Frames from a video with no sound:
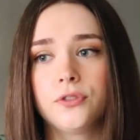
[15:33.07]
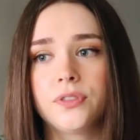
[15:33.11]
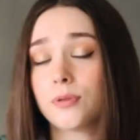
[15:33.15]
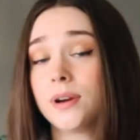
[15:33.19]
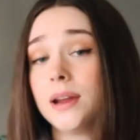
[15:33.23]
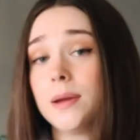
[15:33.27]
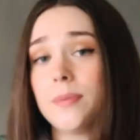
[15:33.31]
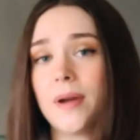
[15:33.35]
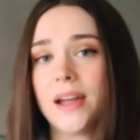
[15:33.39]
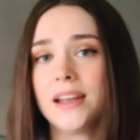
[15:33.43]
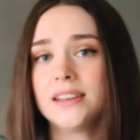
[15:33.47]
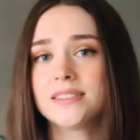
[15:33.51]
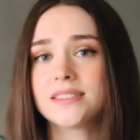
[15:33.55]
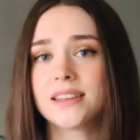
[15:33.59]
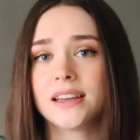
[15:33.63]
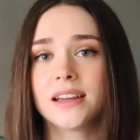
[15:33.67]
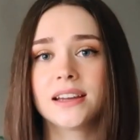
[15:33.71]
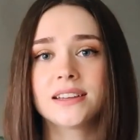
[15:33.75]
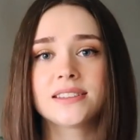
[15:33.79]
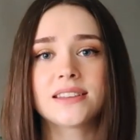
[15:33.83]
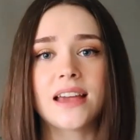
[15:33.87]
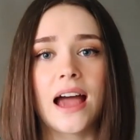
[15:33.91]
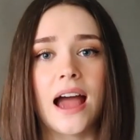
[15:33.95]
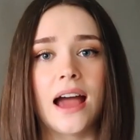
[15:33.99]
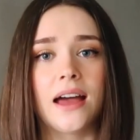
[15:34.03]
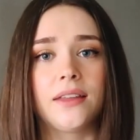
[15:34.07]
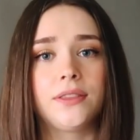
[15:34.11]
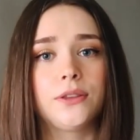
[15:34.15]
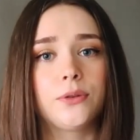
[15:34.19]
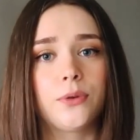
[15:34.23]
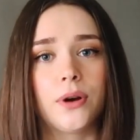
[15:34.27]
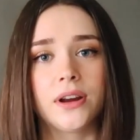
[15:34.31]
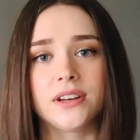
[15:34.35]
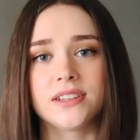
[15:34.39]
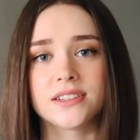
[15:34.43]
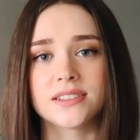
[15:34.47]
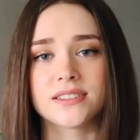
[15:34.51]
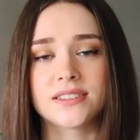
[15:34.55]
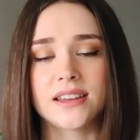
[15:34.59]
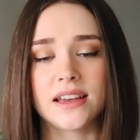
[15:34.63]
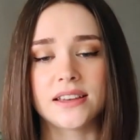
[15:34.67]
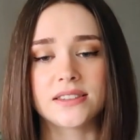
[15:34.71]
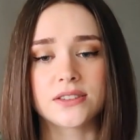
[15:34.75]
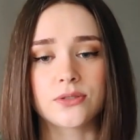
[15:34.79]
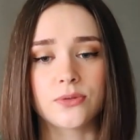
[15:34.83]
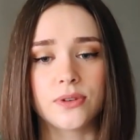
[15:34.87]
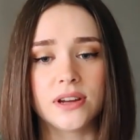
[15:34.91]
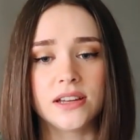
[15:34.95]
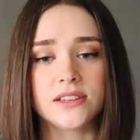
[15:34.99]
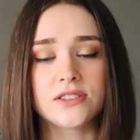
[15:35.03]
3 basics and the right
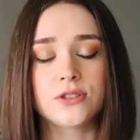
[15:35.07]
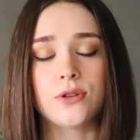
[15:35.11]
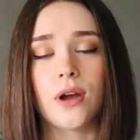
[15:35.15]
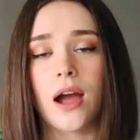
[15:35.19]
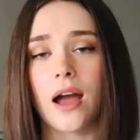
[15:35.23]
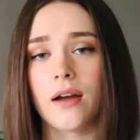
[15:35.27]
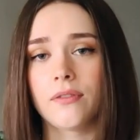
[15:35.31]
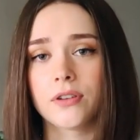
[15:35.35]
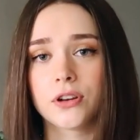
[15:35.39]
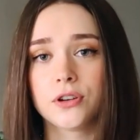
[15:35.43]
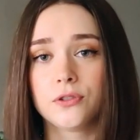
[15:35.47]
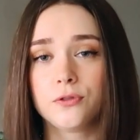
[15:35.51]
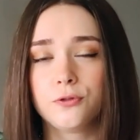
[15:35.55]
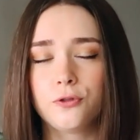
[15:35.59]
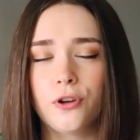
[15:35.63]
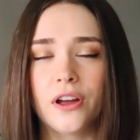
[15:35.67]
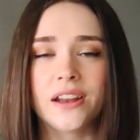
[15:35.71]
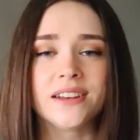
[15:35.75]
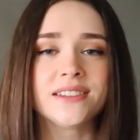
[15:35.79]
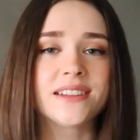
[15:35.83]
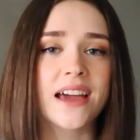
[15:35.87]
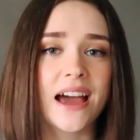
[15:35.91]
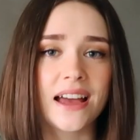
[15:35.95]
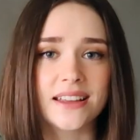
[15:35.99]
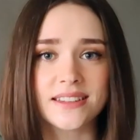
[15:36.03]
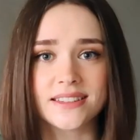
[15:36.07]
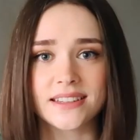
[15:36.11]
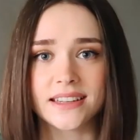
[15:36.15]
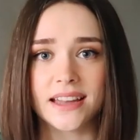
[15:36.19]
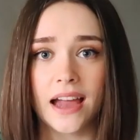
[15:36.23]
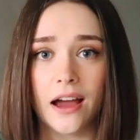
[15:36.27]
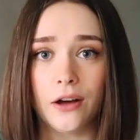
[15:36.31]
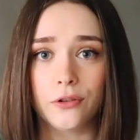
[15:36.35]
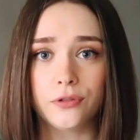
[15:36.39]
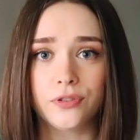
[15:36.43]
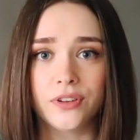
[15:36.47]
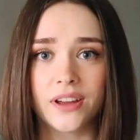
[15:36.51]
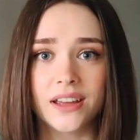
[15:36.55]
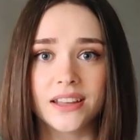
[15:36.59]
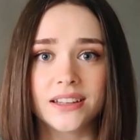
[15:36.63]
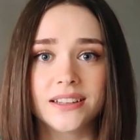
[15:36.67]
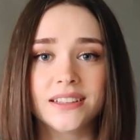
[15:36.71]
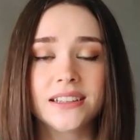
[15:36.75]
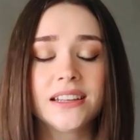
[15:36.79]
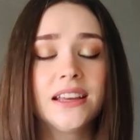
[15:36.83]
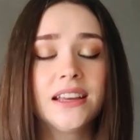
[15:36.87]
accessories, you have a fantastic outfit.